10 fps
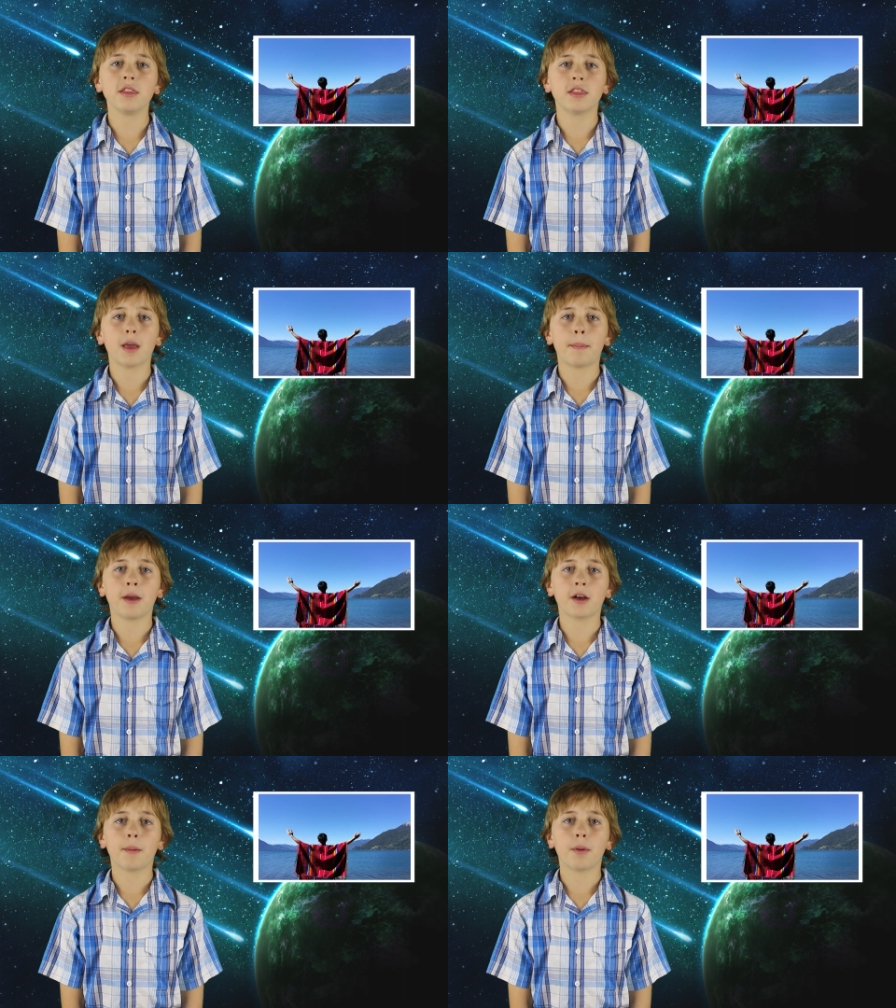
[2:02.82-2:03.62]
they
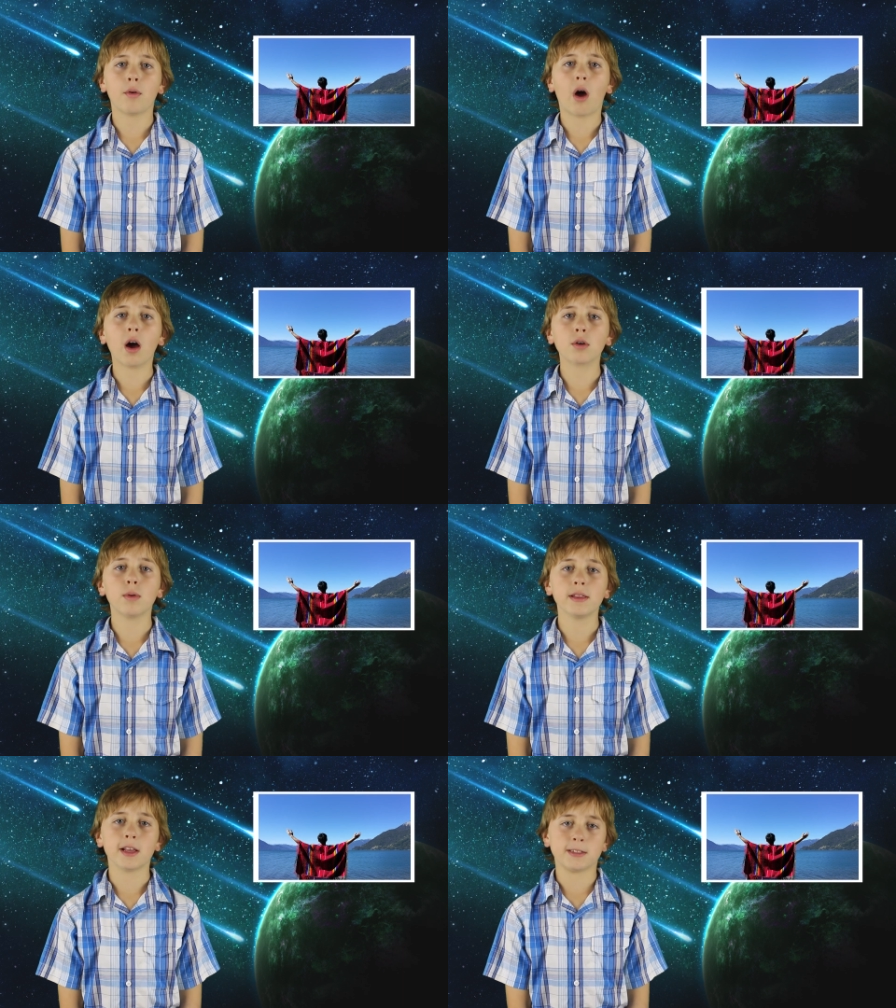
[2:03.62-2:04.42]
pick up a rock
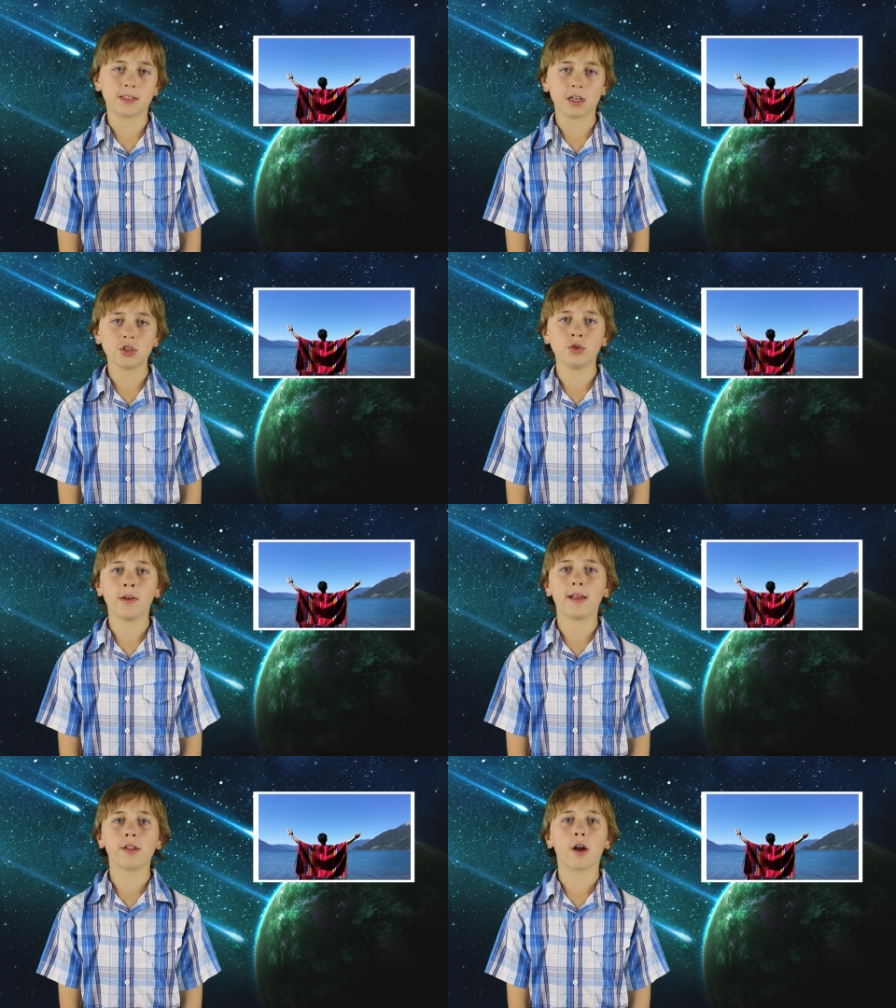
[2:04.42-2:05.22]
when they see a
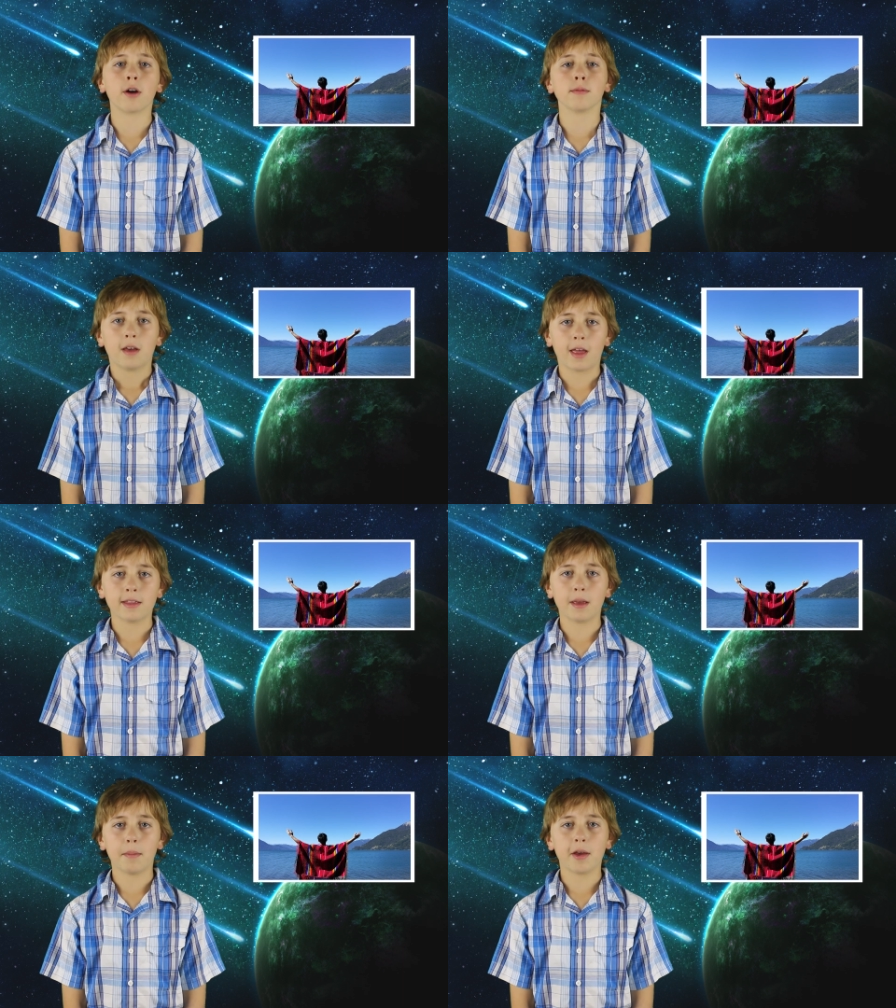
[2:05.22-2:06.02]
shooting star,
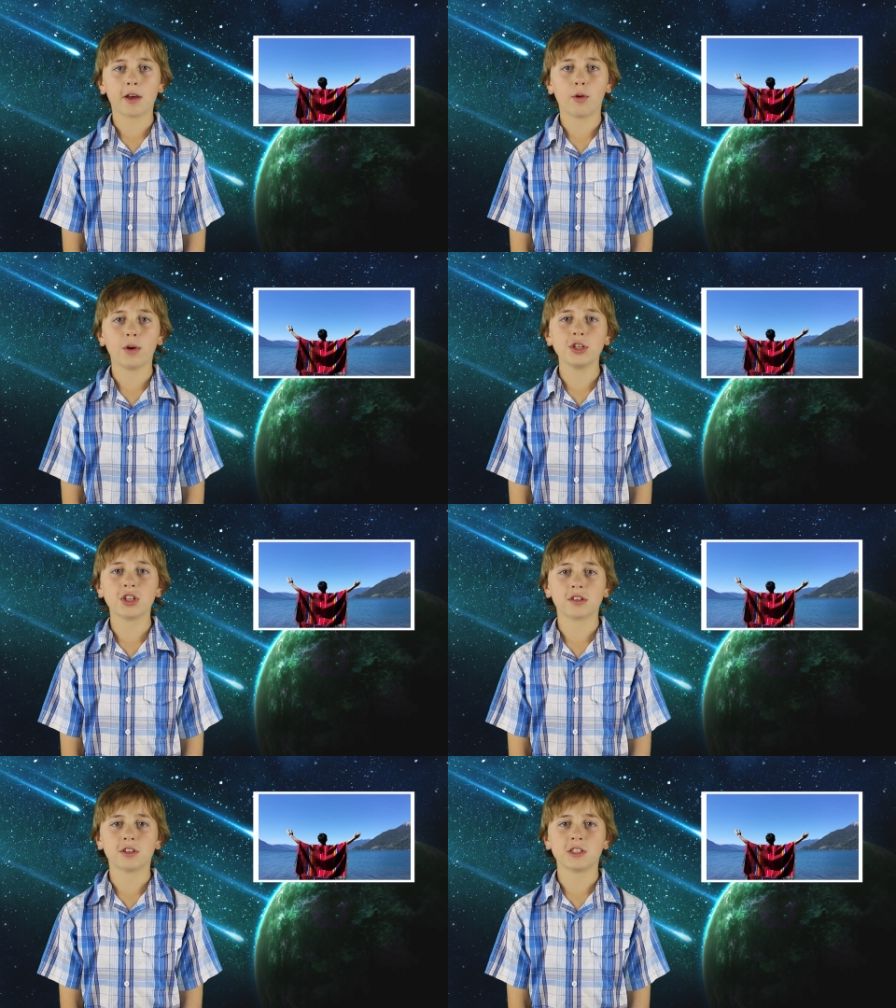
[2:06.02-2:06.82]
and they make a wish
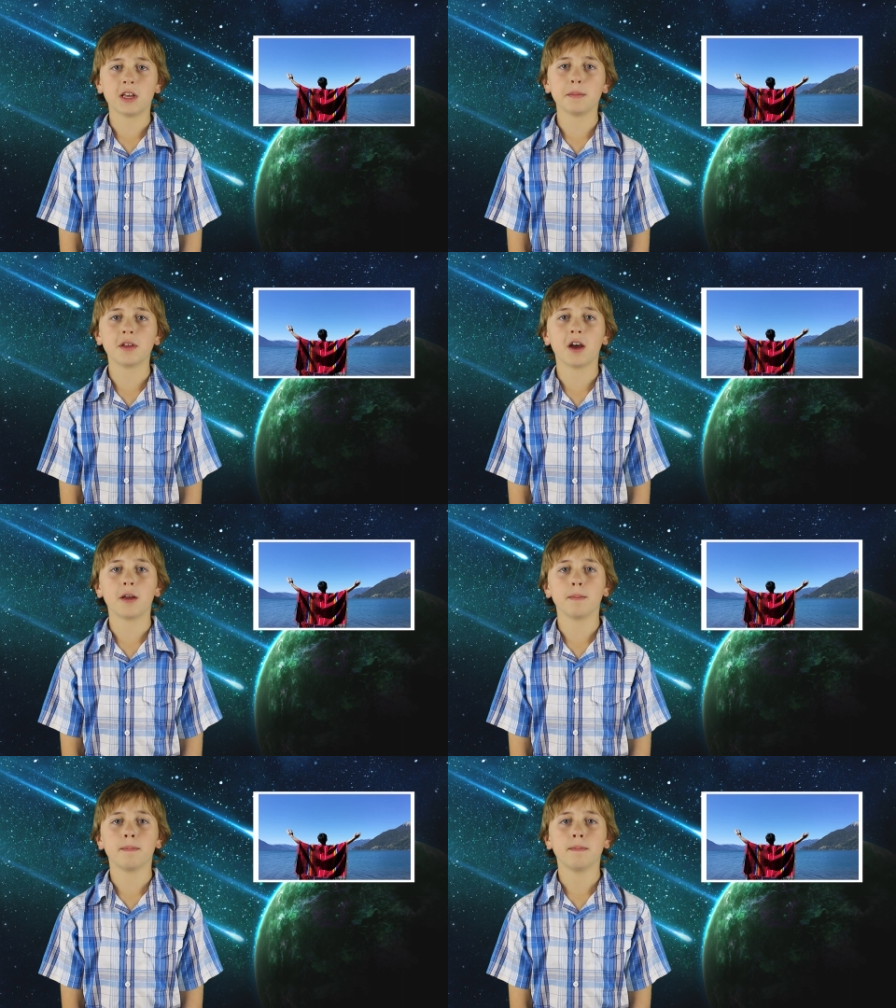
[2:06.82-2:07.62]
at the same
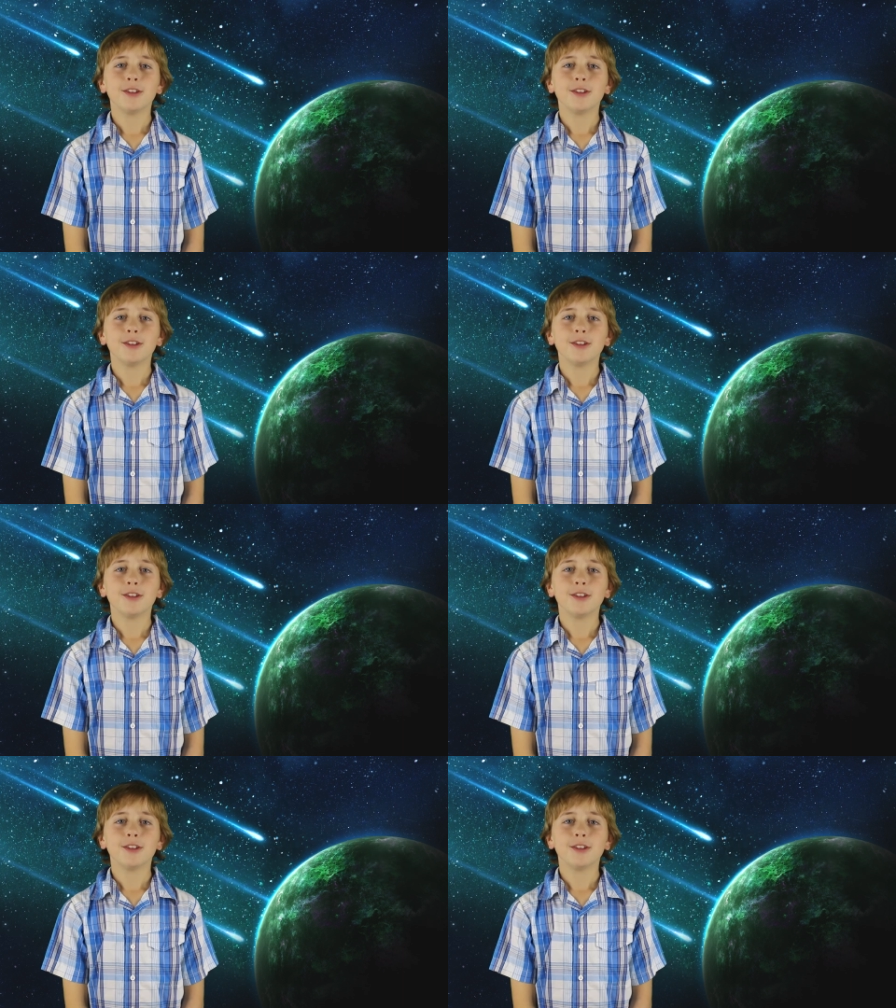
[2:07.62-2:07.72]
time.